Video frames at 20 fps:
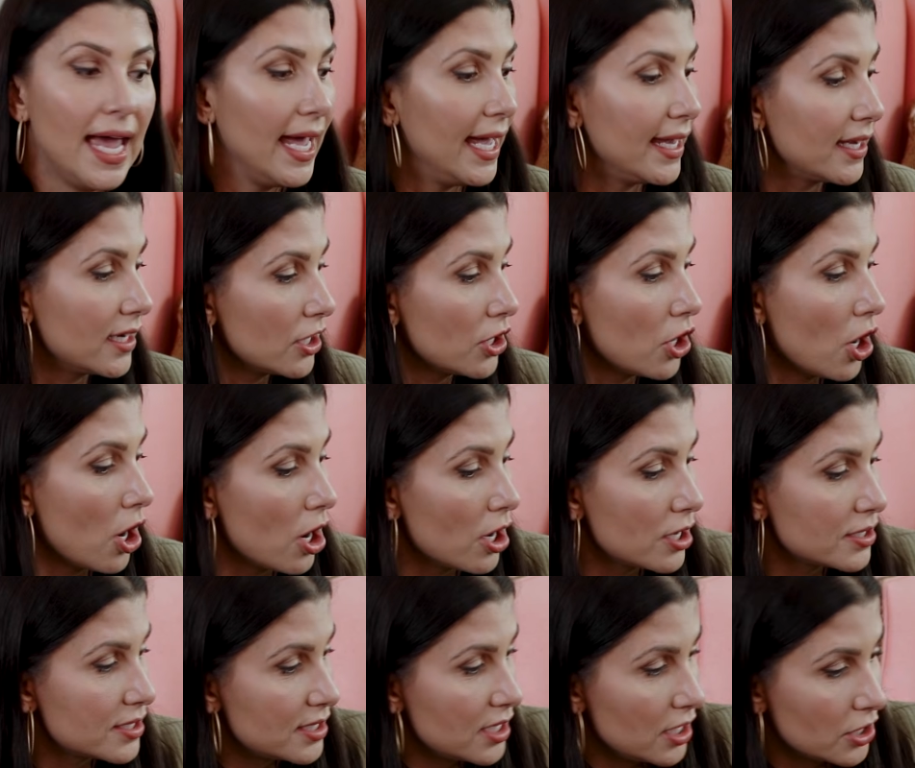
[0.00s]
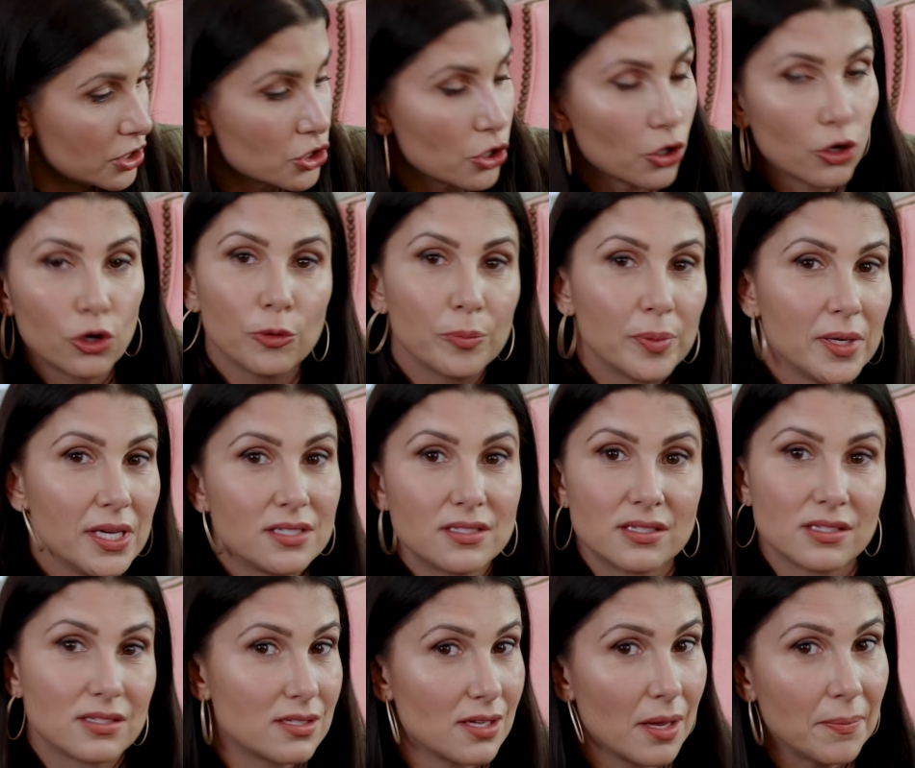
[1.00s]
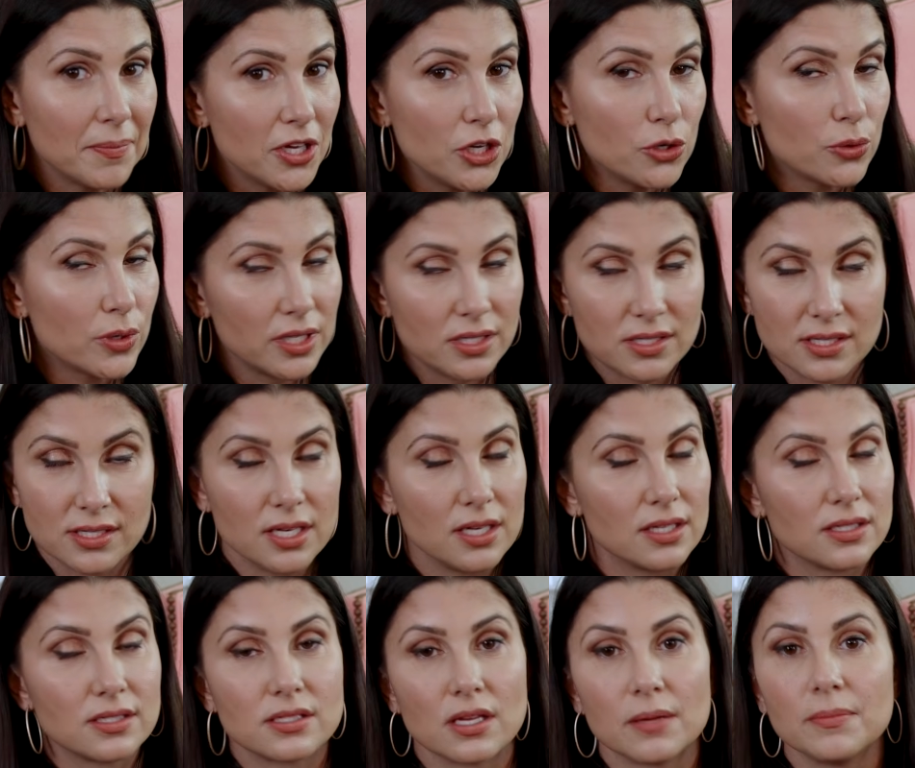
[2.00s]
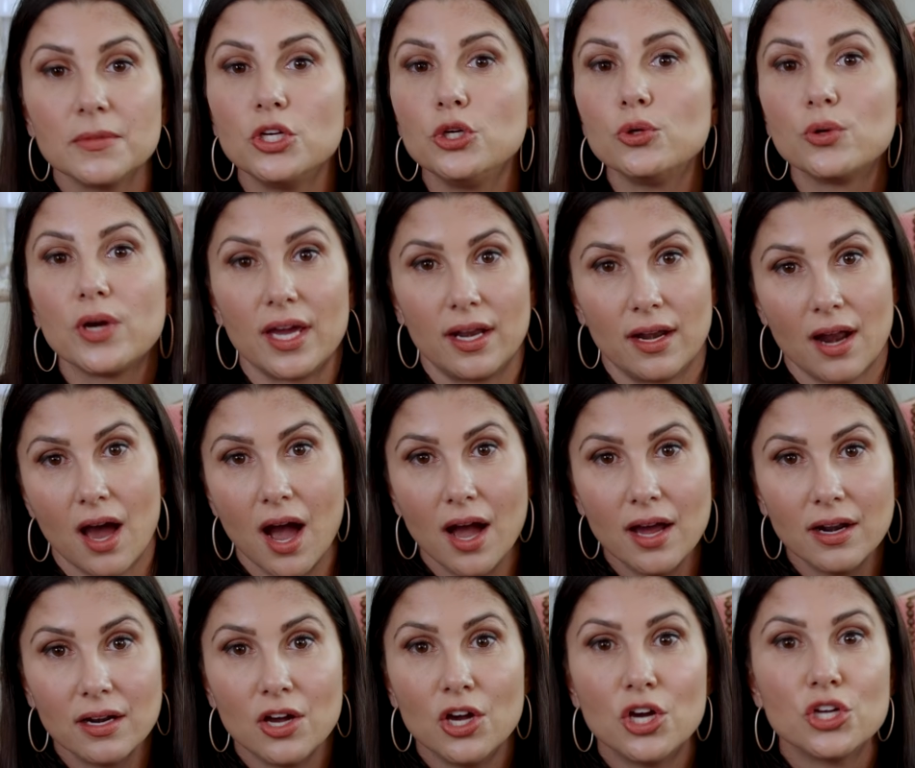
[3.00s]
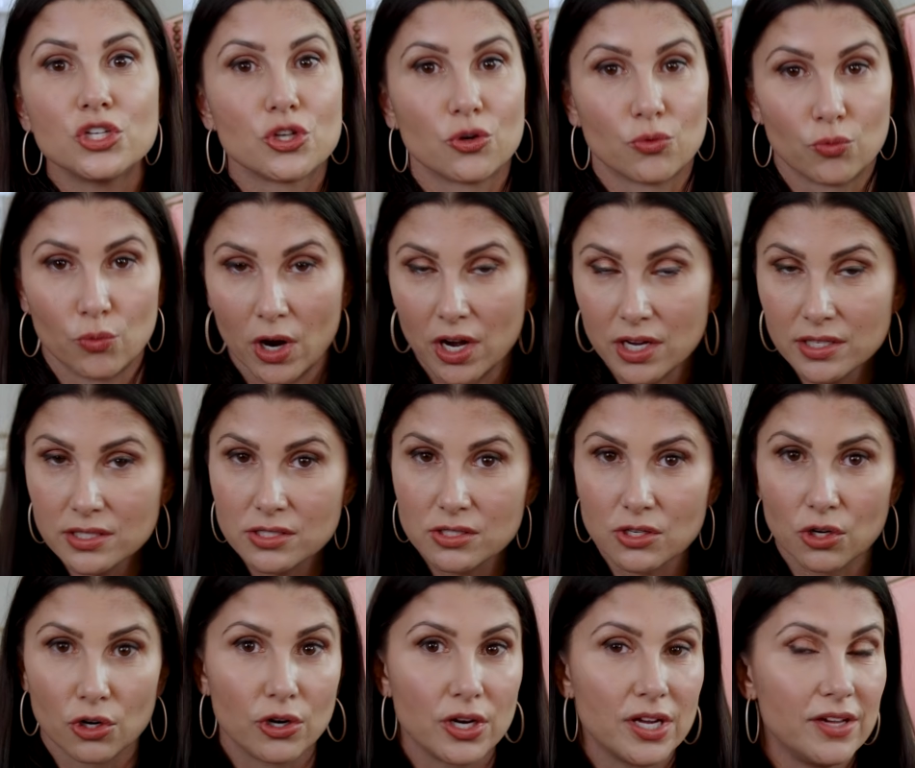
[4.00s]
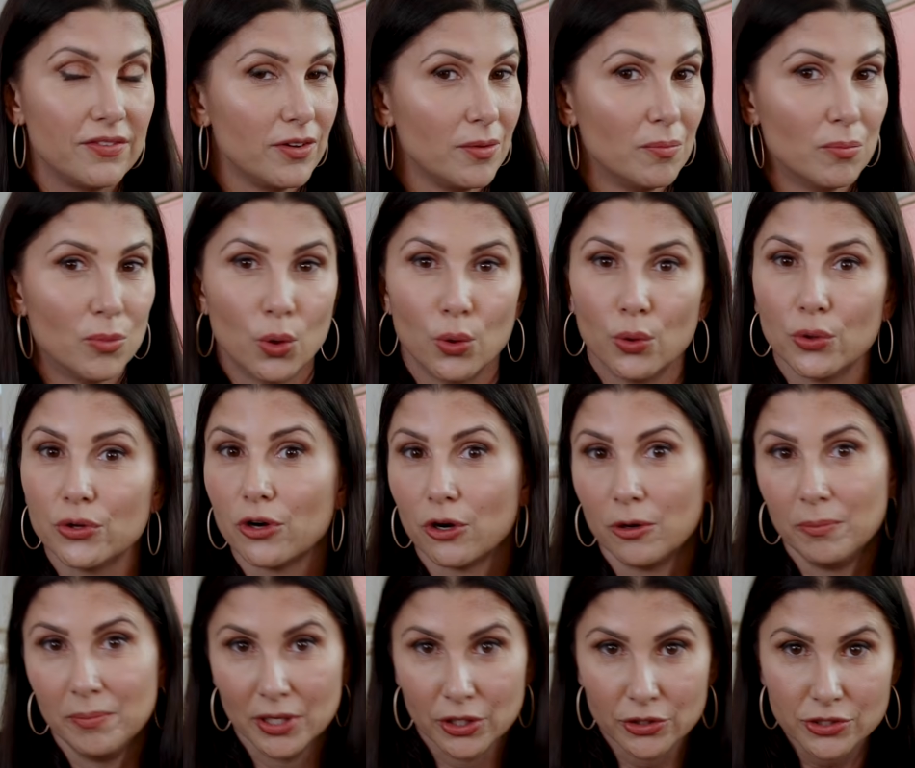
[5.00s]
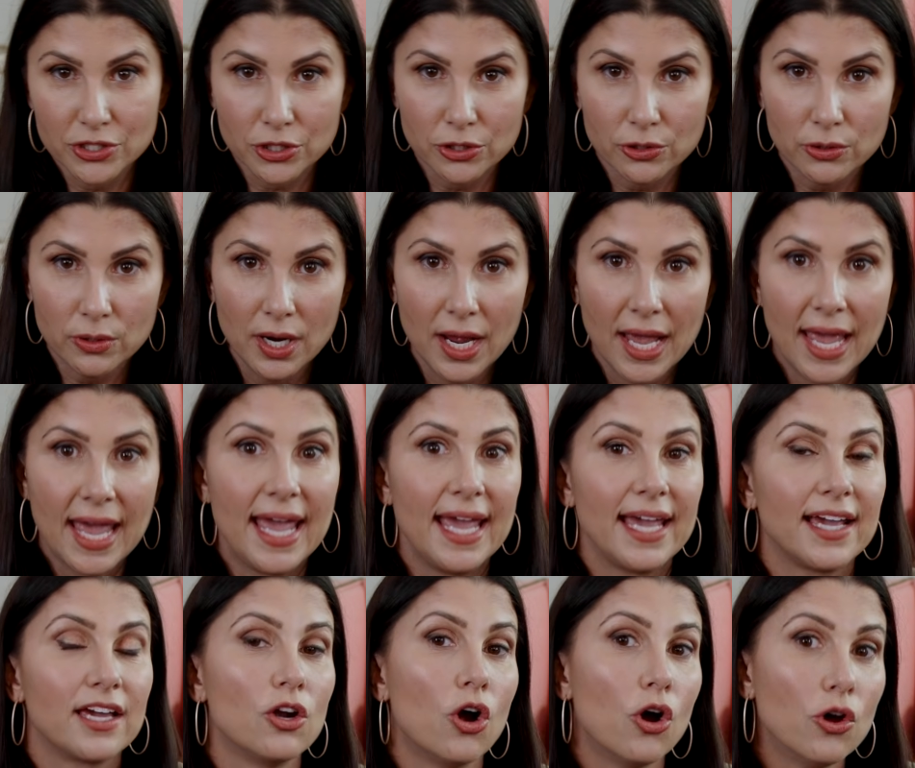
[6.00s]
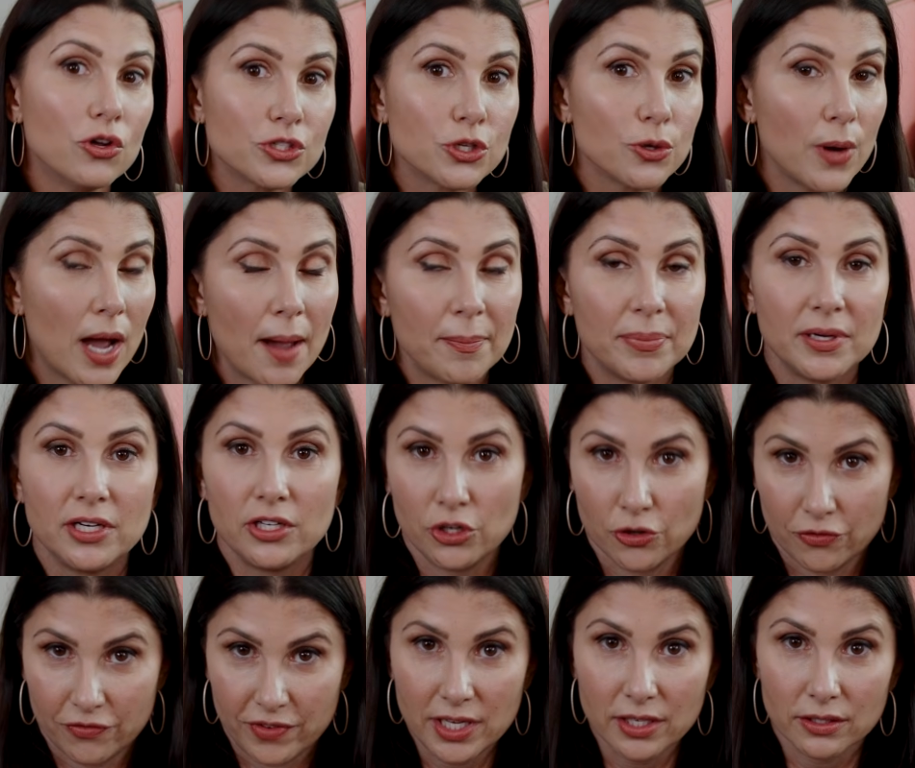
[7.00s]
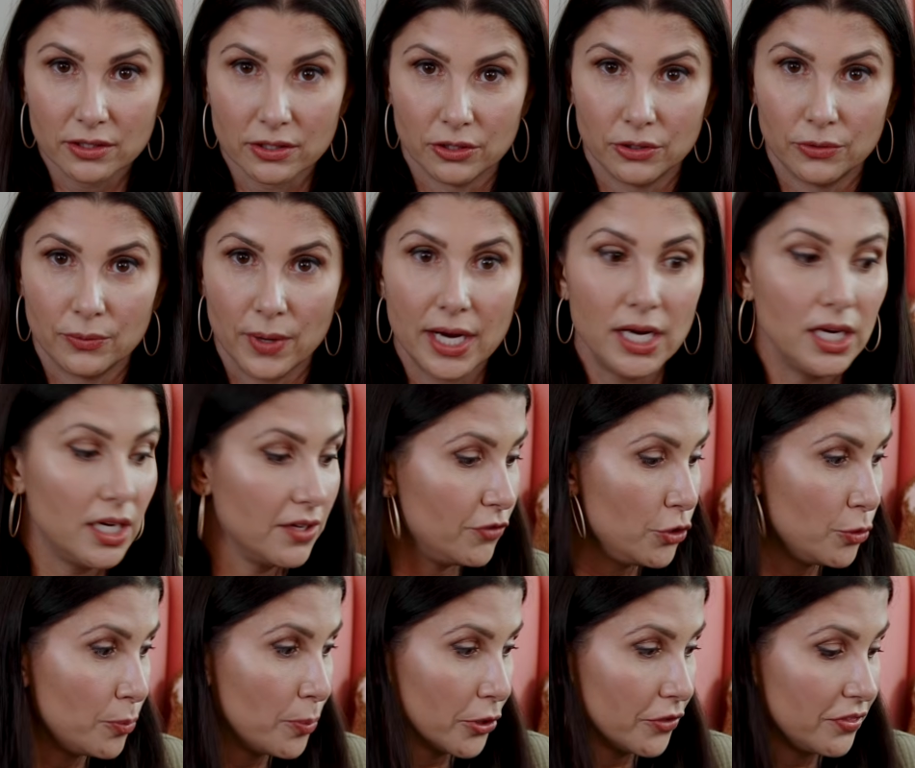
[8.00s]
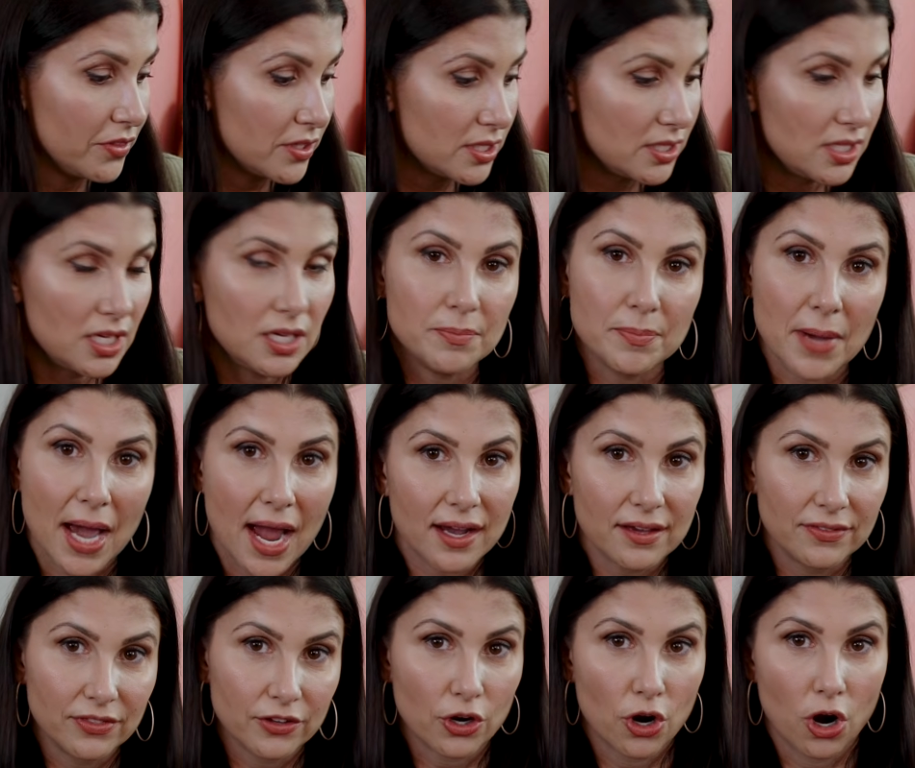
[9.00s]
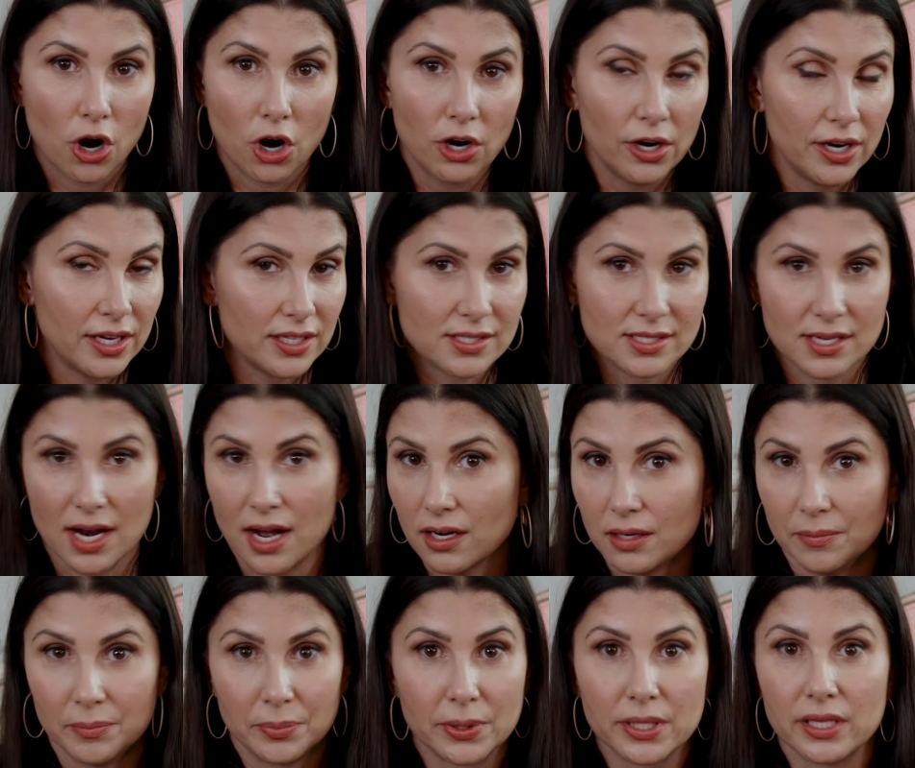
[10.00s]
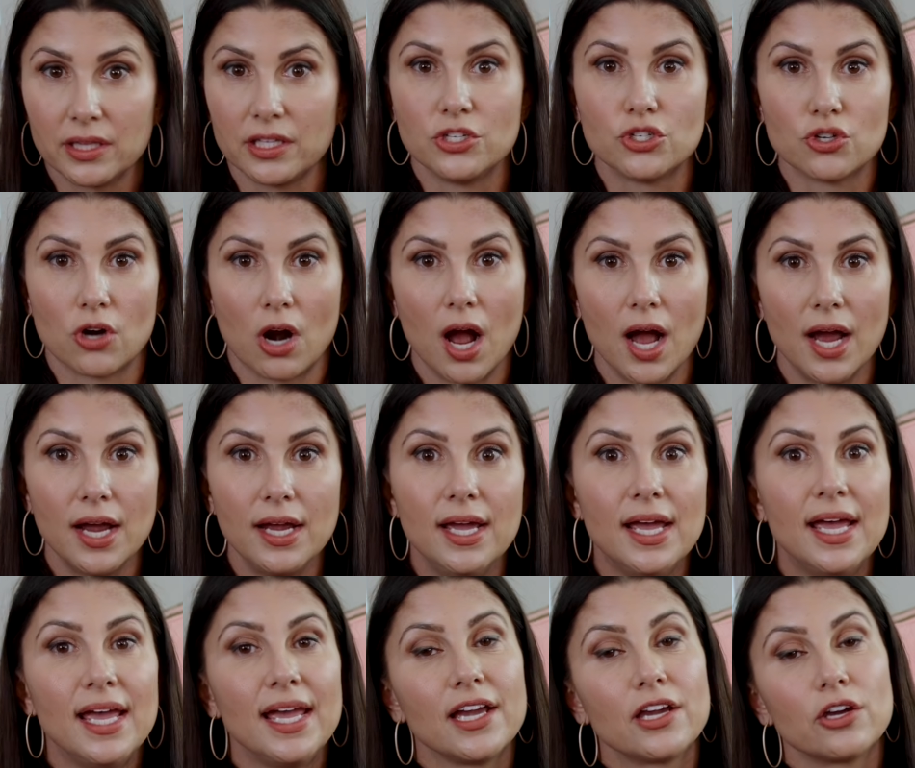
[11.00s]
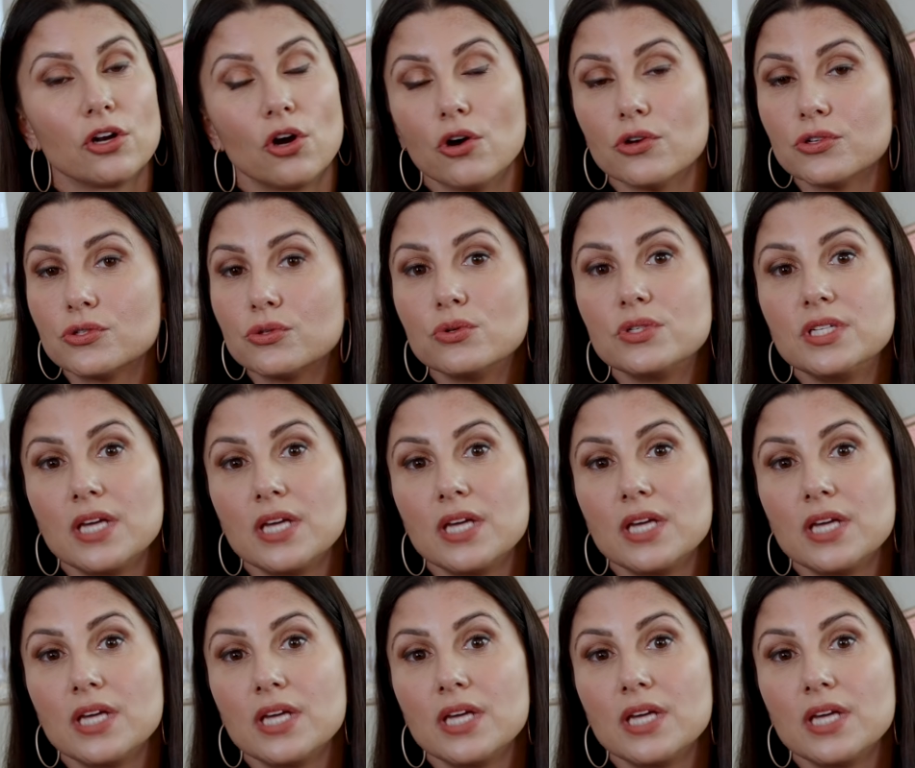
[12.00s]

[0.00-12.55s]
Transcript: It can cause the internal pieces, some that you can see and some that you cannot, to rust or even mold or mildew. It can also happen in your vehicle, right? If you put the seat back in the car and it's not completely dry, it could also